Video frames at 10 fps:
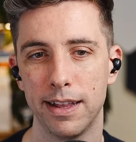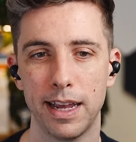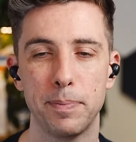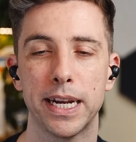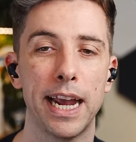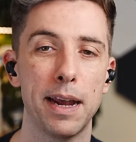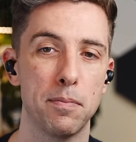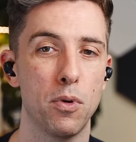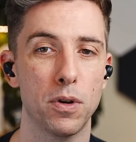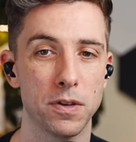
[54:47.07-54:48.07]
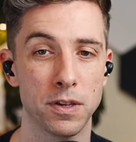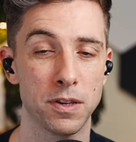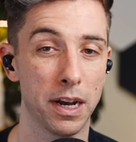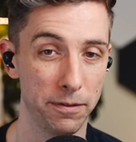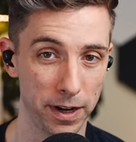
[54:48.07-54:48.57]
they became more
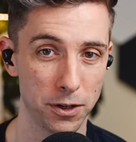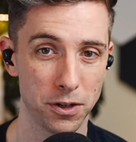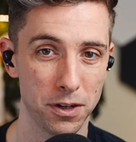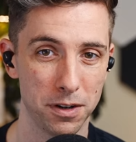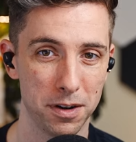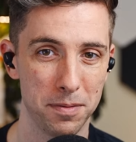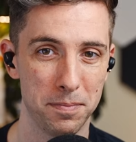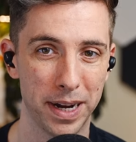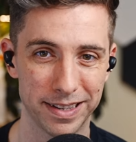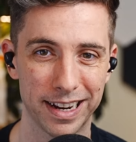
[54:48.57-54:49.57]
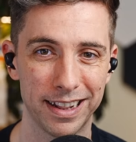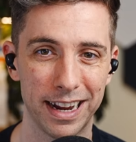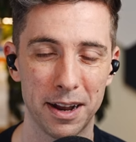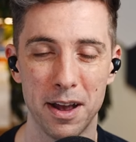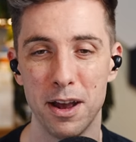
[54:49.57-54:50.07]
selfish, hmm.
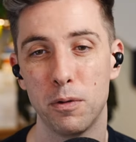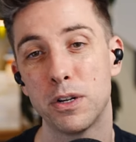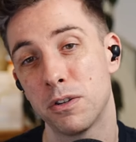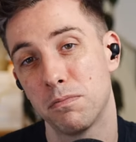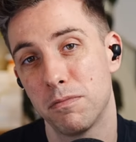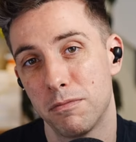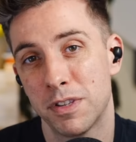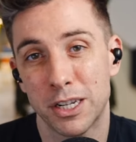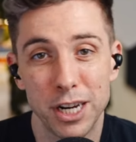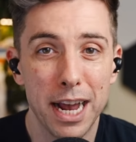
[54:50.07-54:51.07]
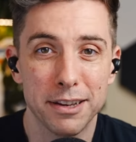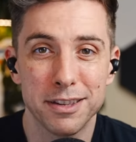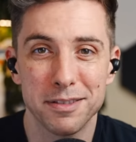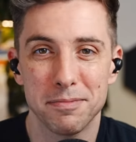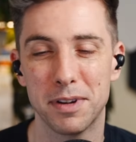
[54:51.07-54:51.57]
basically, which
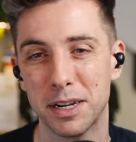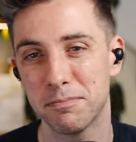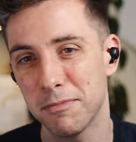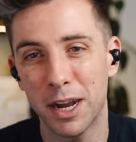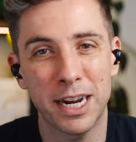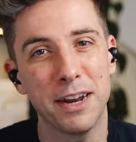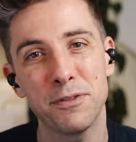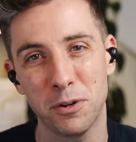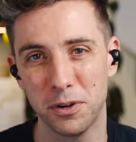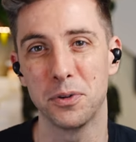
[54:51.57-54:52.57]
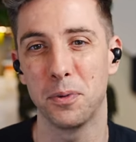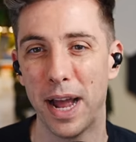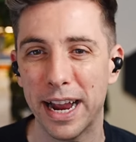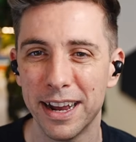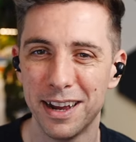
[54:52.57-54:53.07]
suggests, in a kind of crude
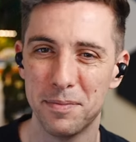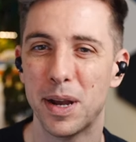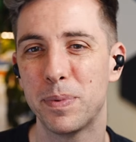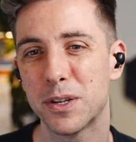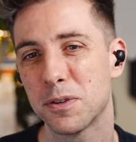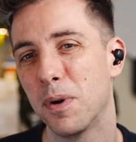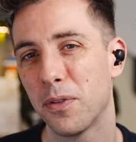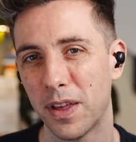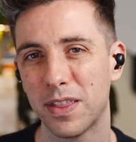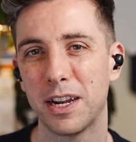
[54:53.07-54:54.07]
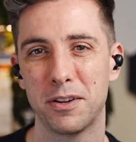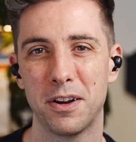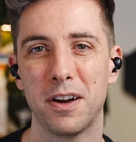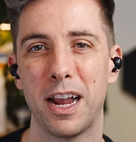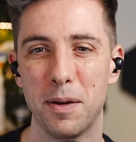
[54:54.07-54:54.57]
way, maybe a small thing that you're
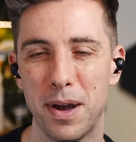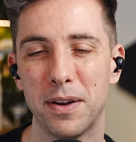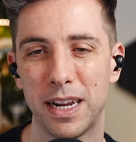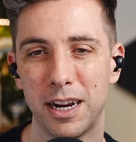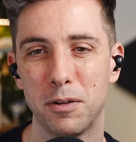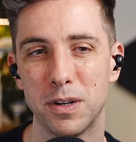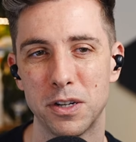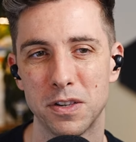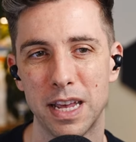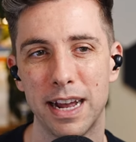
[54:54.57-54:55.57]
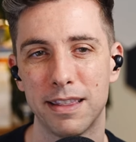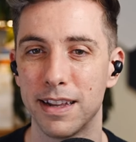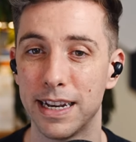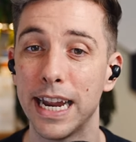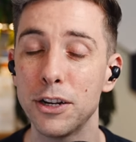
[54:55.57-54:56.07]
talking about here, which is that the
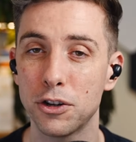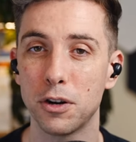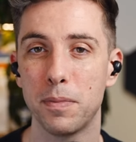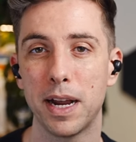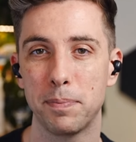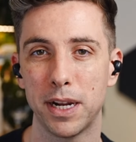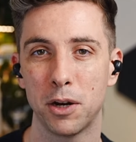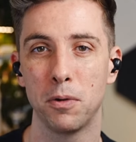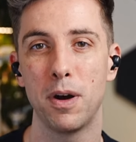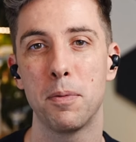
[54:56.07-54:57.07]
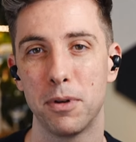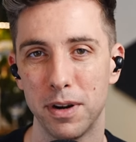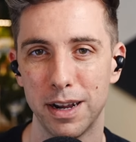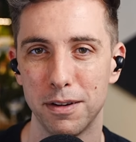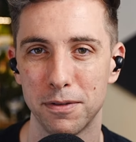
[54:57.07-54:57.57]
nature might be
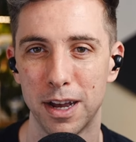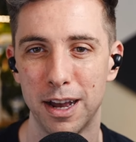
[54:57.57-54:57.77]
cooperative.